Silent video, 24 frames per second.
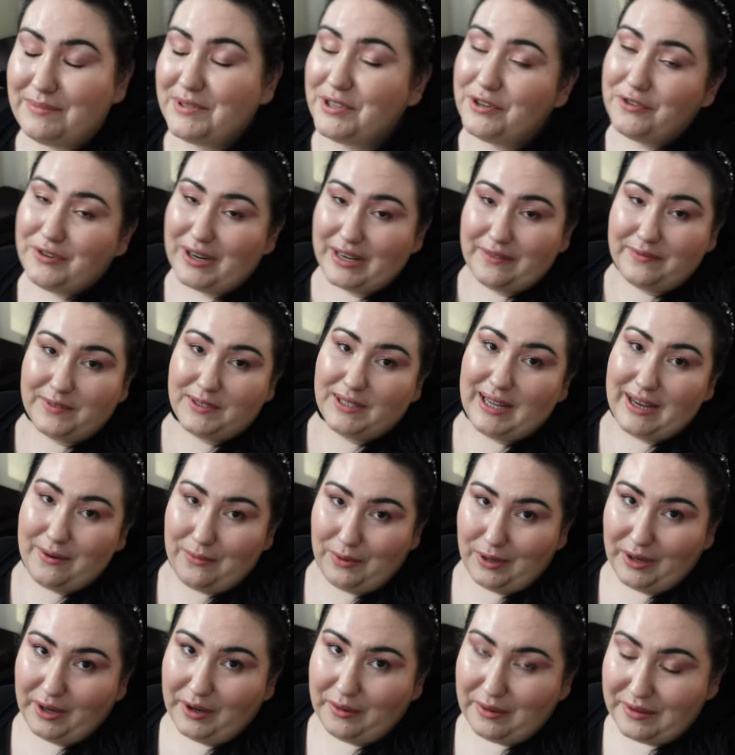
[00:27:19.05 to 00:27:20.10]
so grateful I
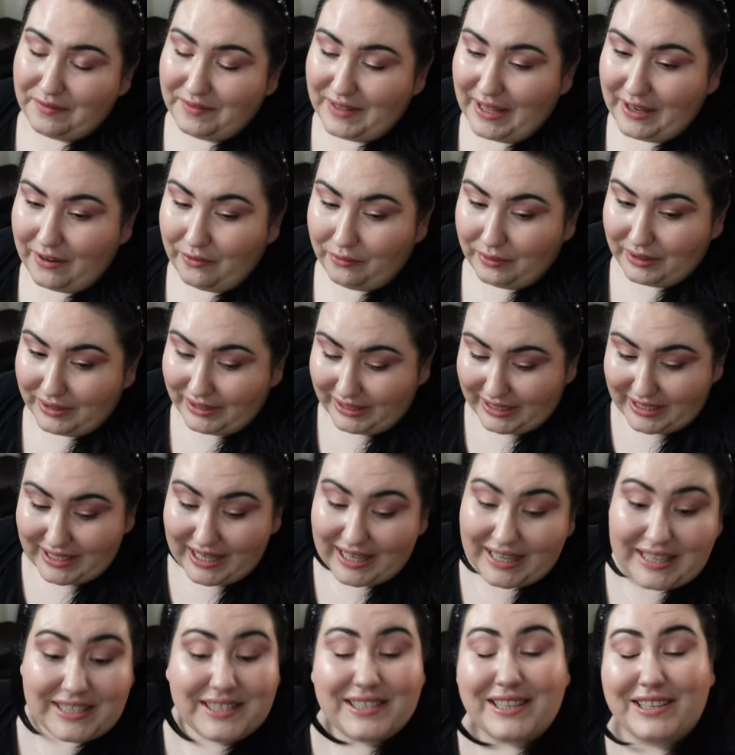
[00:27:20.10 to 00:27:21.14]
work with like really
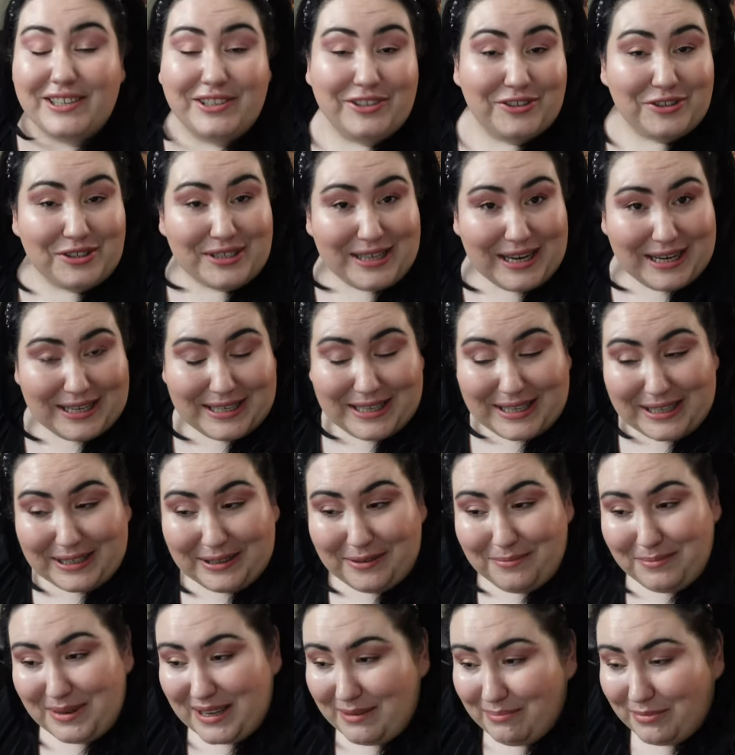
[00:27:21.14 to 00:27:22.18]
nice and understanding
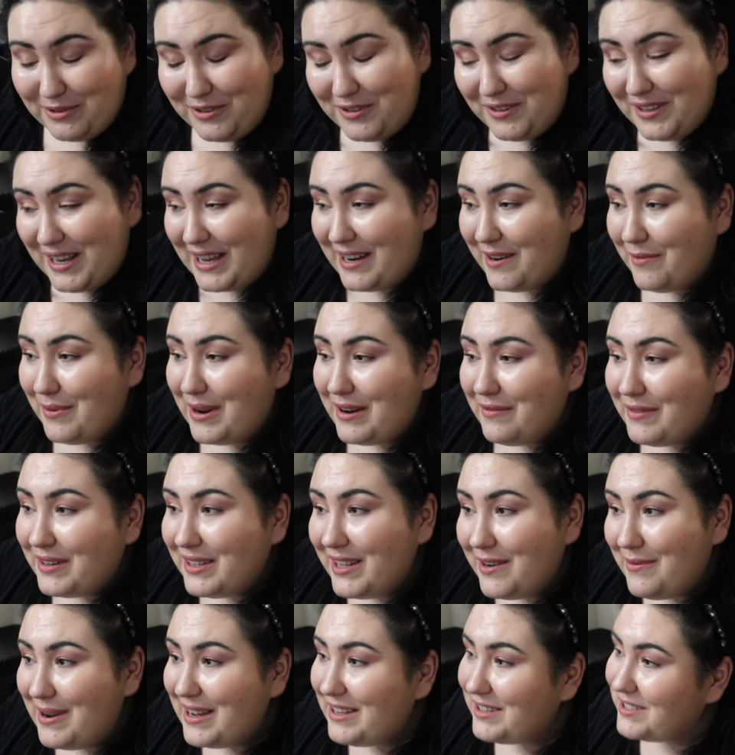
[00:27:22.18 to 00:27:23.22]
people, and it went
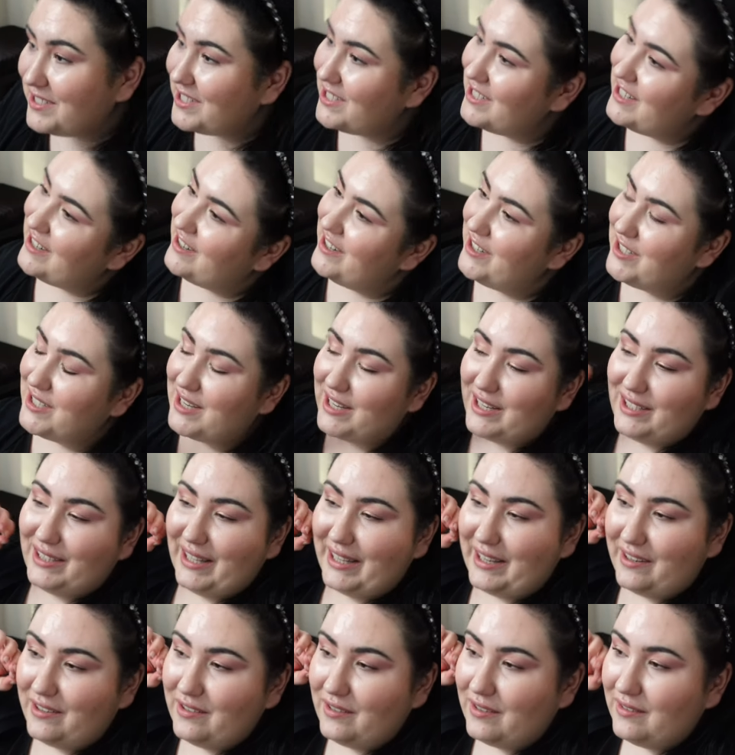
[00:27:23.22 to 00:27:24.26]
really well. So now I just gotta
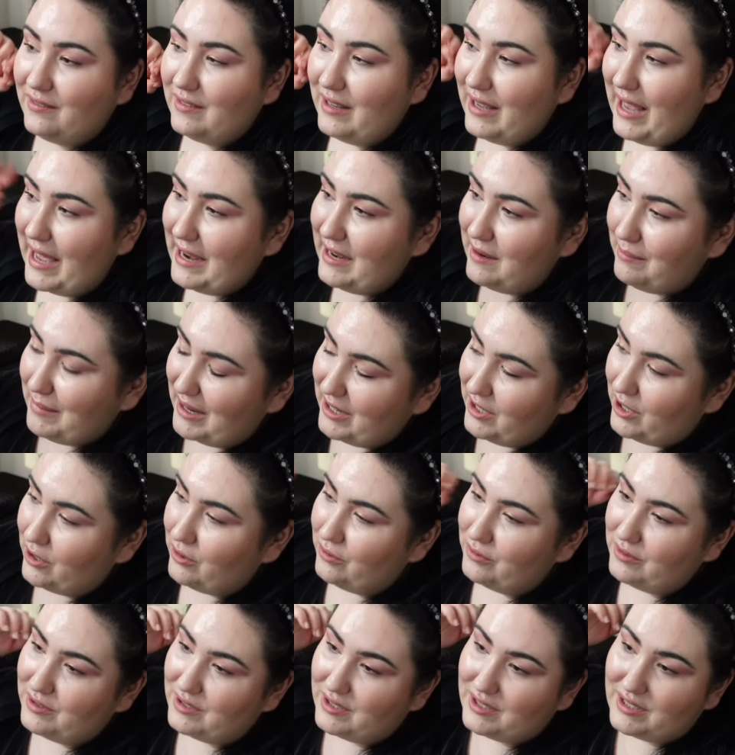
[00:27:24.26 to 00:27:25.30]
like edit my
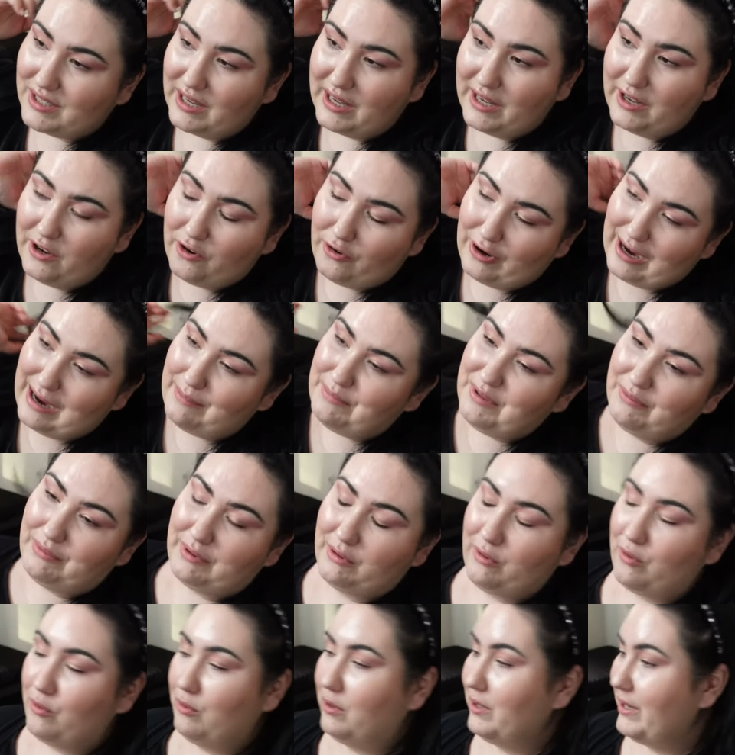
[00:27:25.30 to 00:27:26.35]
notes, grab the
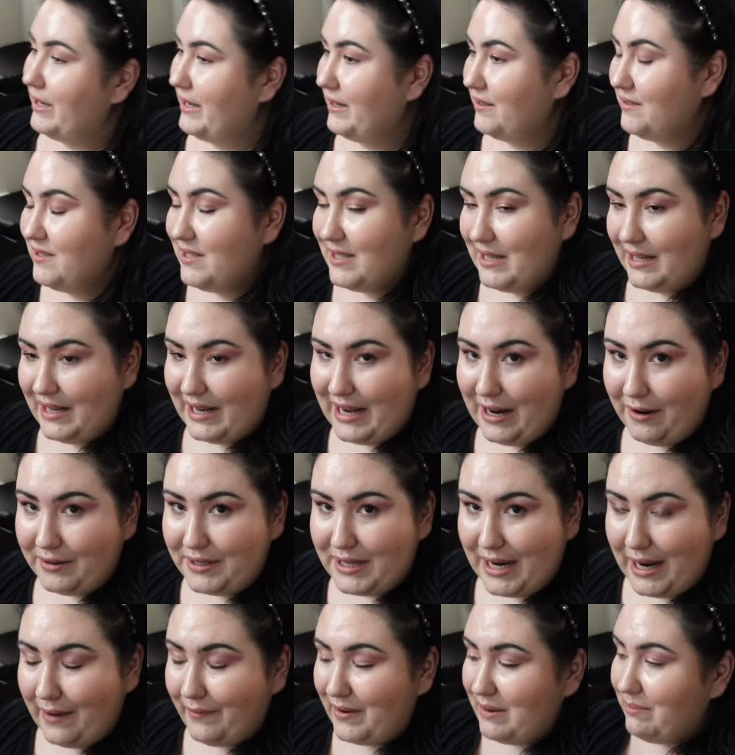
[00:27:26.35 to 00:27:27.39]
recording, send it out
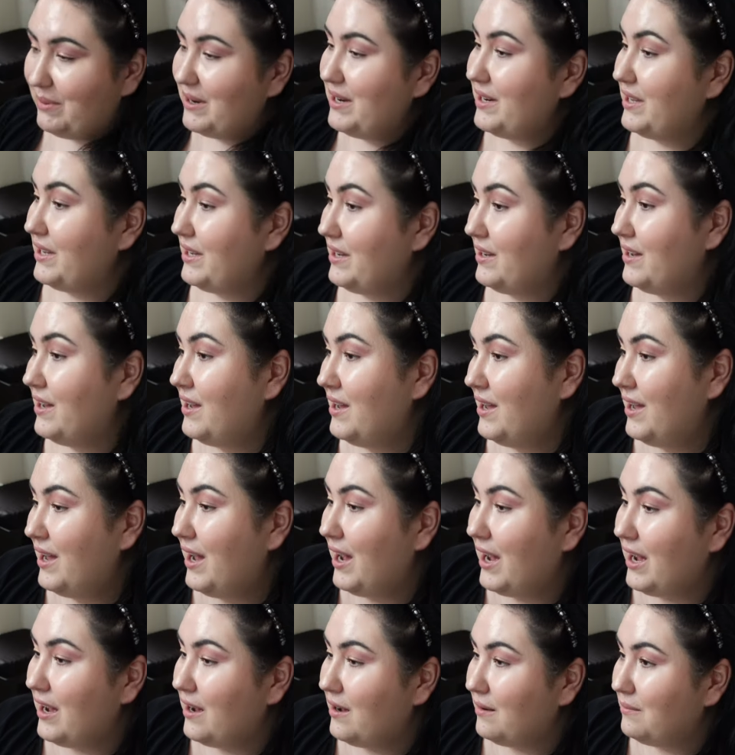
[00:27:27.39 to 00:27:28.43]
to everybody.
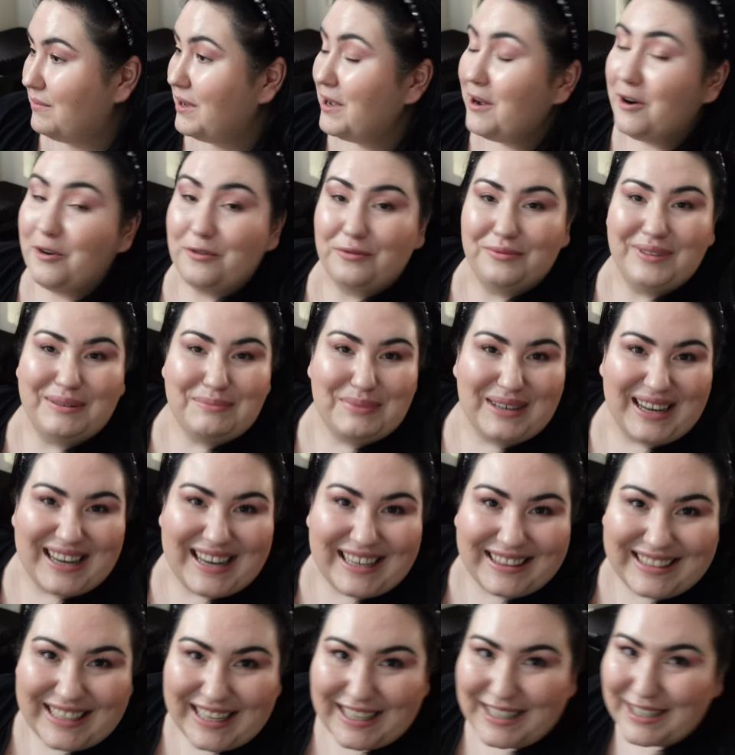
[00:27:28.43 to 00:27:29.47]
Oh, but
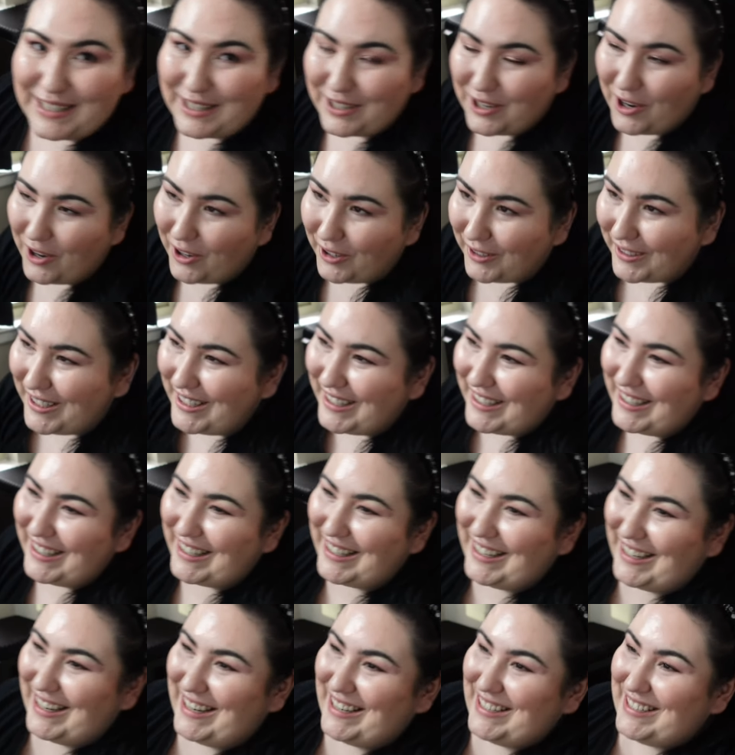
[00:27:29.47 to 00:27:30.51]
at the end of the call,
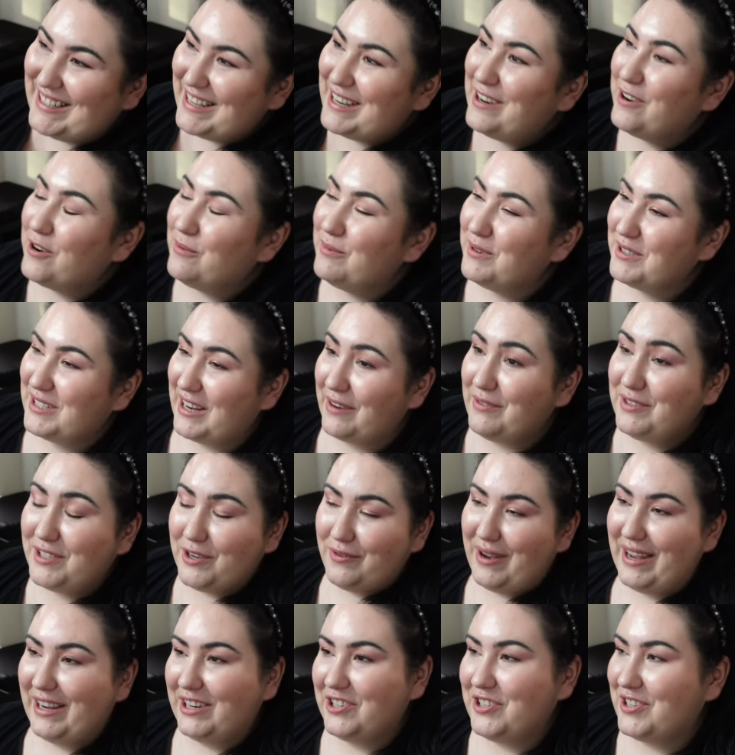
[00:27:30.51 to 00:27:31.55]
I was so
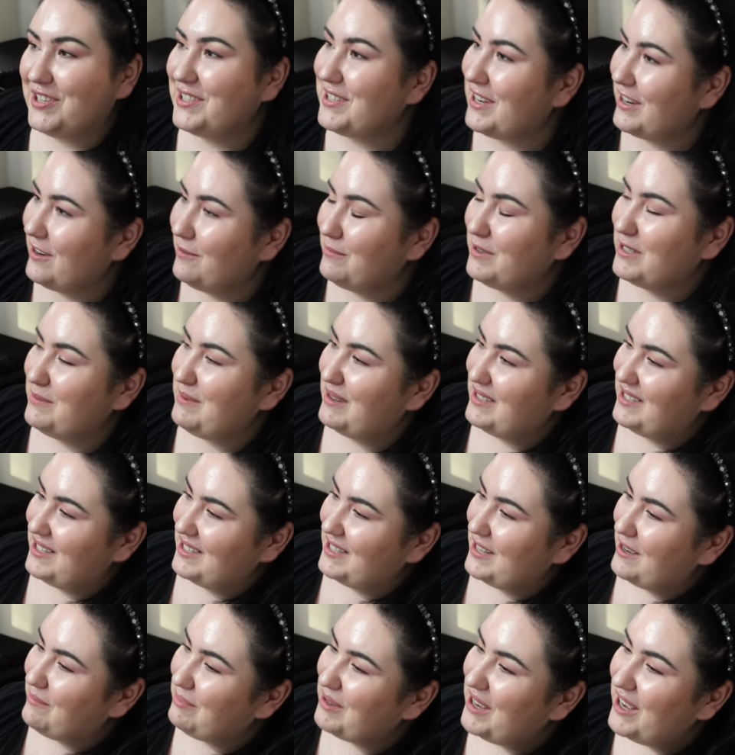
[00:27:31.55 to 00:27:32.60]
anxious. I almost messed
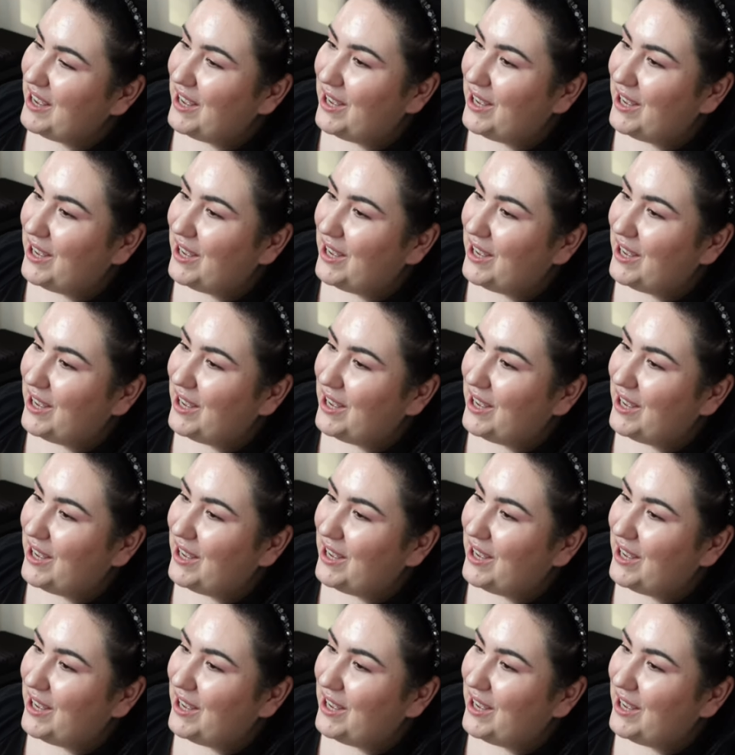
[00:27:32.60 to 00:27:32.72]
this up.